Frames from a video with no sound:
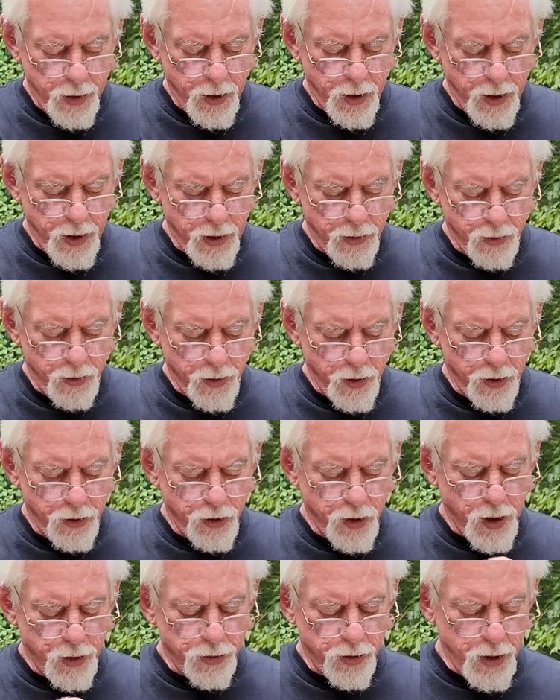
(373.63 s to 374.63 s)
and then
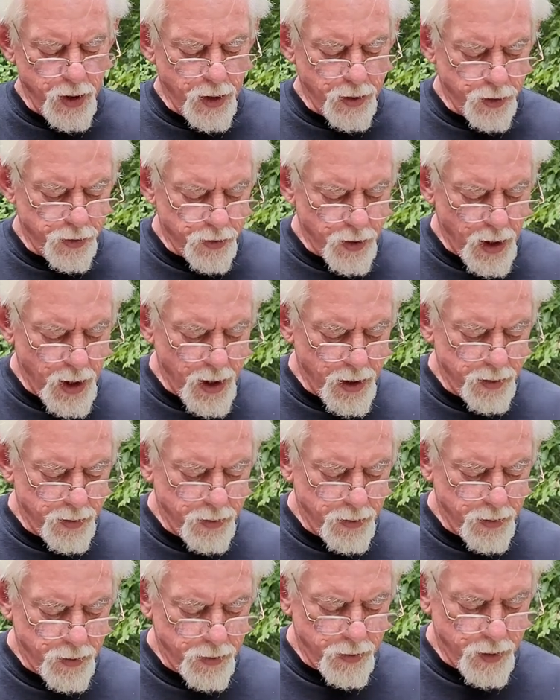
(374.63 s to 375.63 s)
adjust the other side
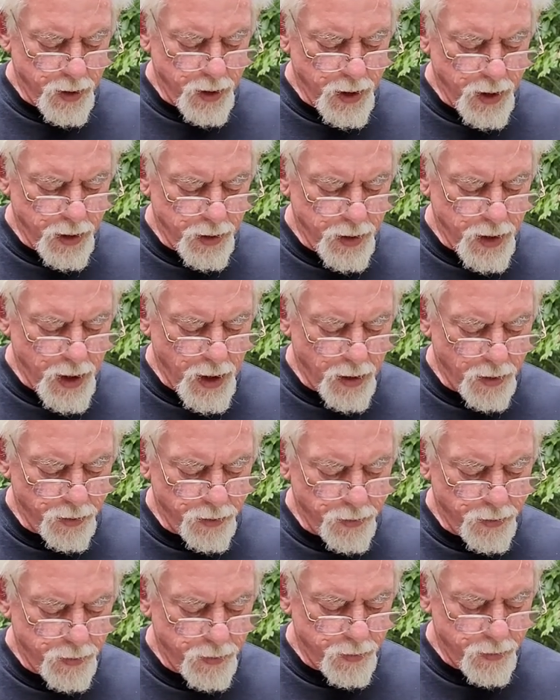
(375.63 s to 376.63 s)
to get it
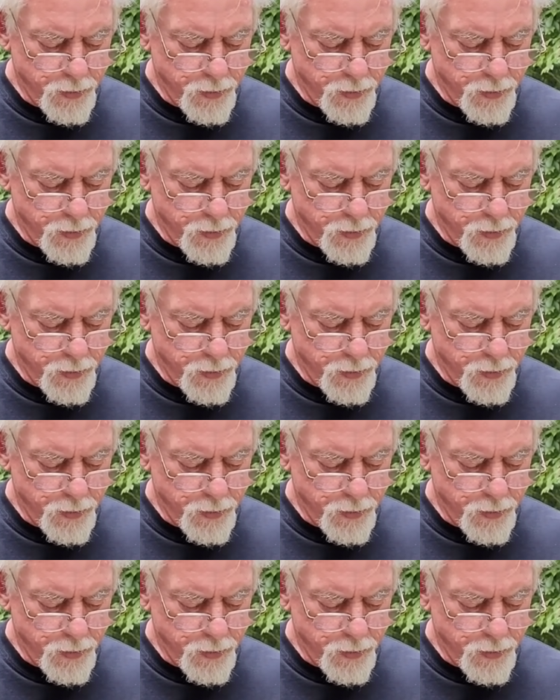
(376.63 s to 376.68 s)
down,